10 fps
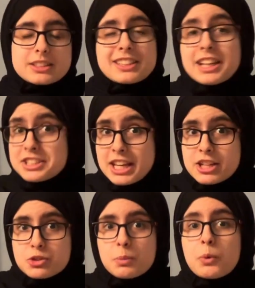let's get
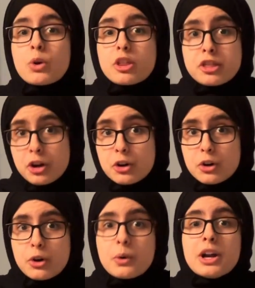into a more
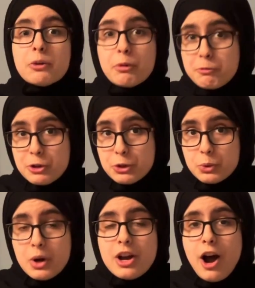thorough
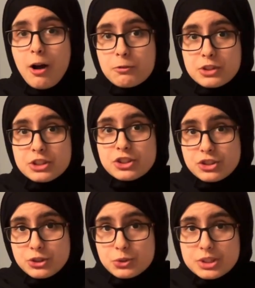review of these
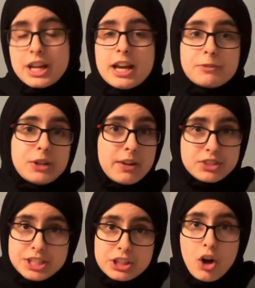shoes. If you haven't
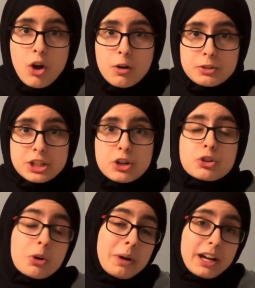seen the haul video,
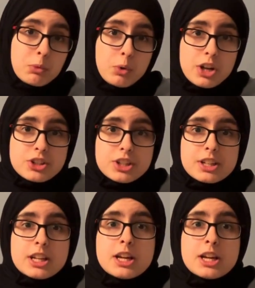go back and watch it.